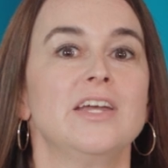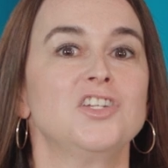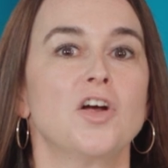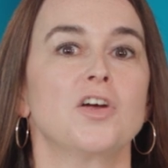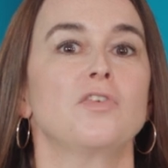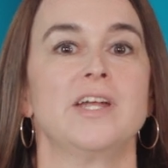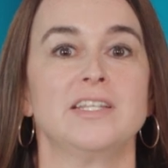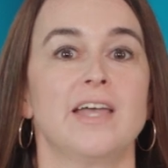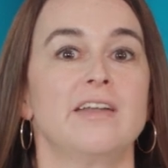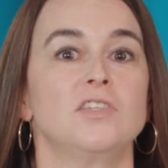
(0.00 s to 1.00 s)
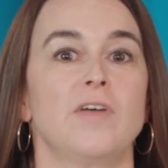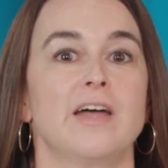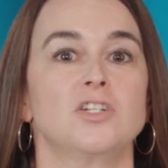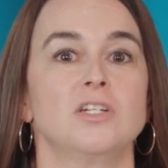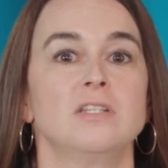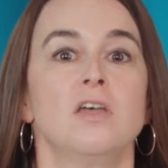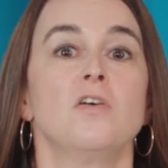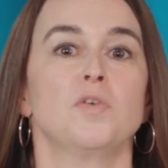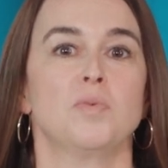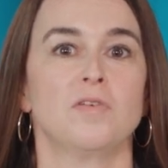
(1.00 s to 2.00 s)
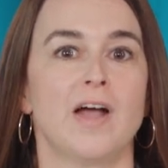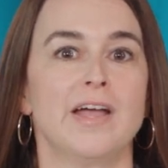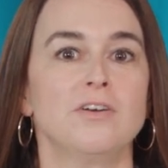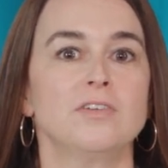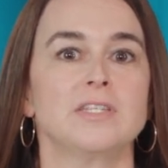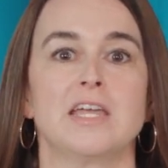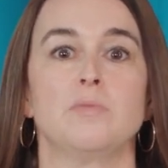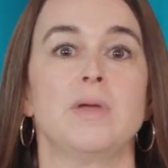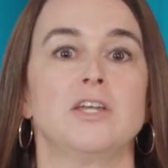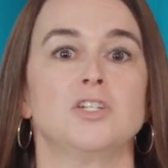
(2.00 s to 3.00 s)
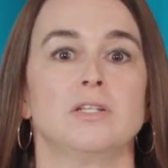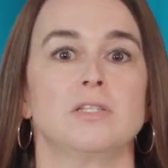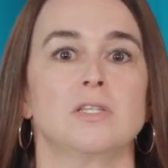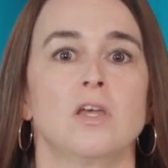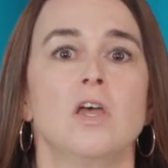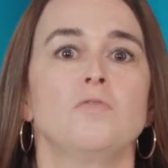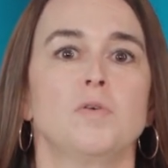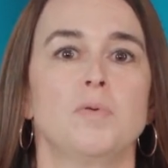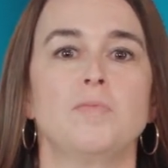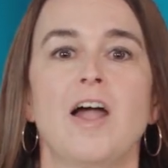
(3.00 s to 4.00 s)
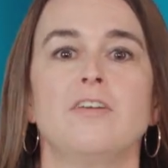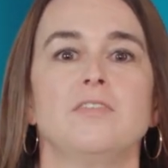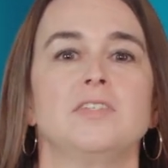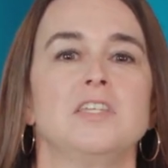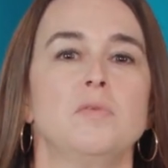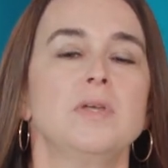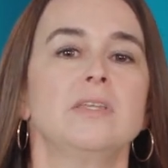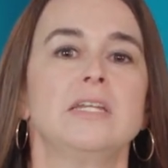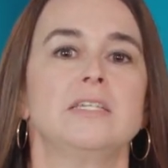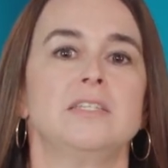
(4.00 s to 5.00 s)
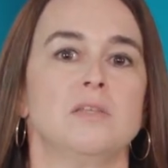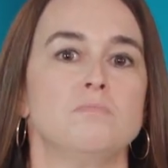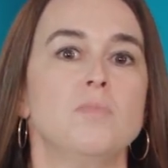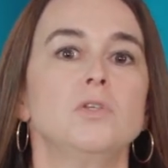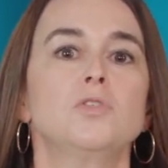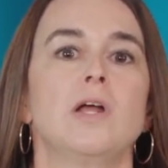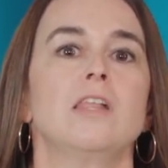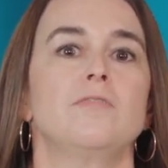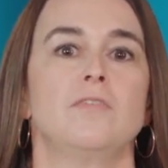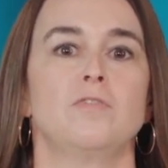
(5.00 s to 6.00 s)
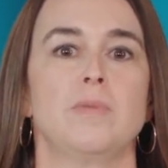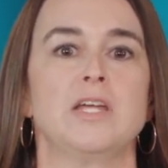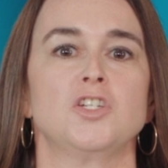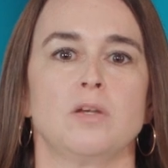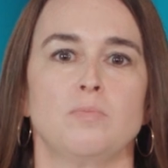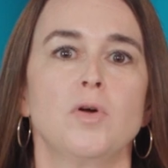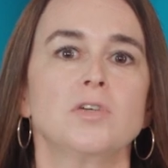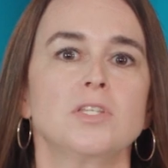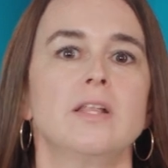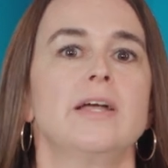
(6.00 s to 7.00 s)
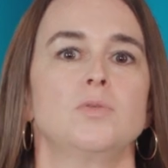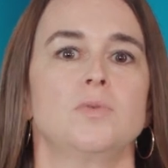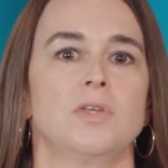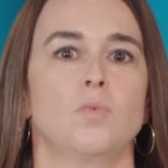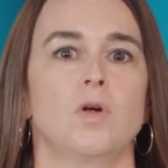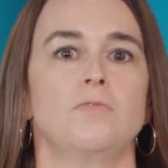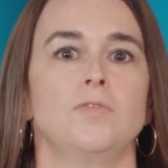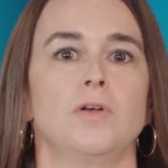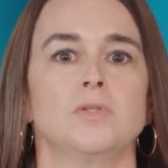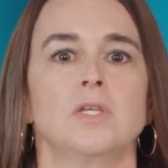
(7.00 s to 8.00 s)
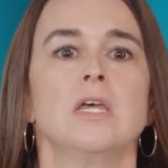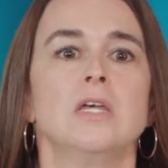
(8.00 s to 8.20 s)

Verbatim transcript: EHR creates satisfaction for providers and patients. For providers, the ability to see the most relevant information personalized within workflows